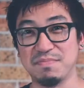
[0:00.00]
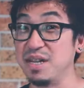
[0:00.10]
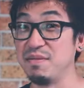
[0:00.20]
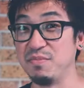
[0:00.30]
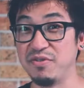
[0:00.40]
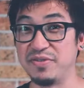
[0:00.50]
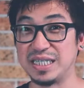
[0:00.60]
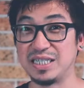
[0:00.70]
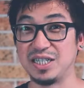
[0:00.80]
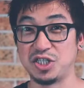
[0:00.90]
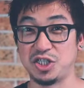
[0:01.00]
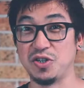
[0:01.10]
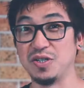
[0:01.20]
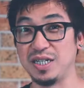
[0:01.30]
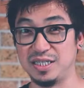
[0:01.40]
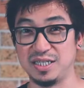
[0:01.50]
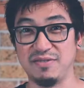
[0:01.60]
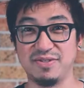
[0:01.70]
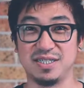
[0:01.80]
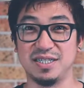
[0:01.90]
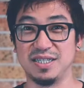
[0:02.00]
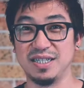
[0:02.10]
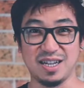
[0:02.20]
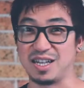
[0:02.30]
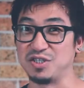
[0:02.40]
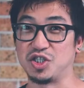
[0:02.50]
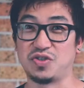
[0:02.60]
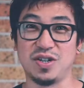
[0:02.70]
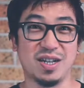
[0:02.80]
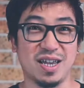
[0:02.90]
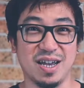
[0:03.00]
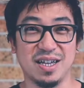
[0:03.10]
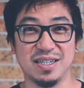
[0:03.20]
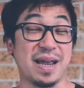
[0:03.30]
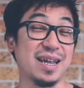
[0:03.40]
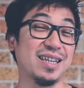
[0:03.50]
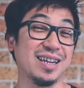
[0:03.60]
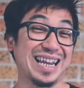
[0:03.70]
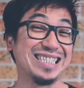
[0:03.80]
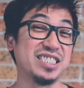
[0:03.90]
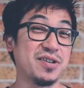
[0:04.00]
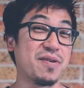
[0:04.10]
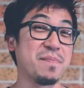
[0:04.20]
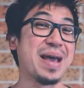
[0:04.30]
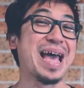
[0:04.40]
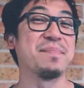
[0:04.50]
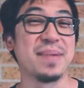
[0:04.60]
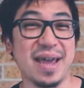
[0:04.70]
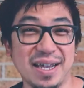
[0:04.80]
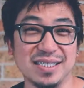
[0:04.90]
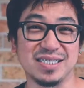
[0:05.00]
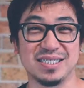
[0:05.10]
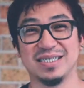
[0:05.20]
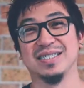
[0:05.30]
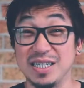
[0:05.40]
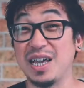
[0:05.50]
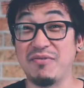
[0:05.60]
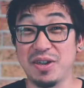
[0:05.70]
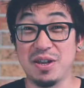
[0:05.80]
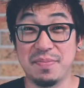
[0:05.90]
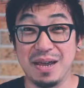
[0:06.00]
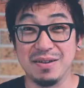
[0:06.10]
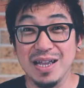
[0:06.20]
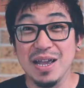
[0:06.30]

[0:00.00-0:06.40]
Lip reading: Many movies actually shot in Silverton, like Australia and the legendary Mad Max. And have you heard about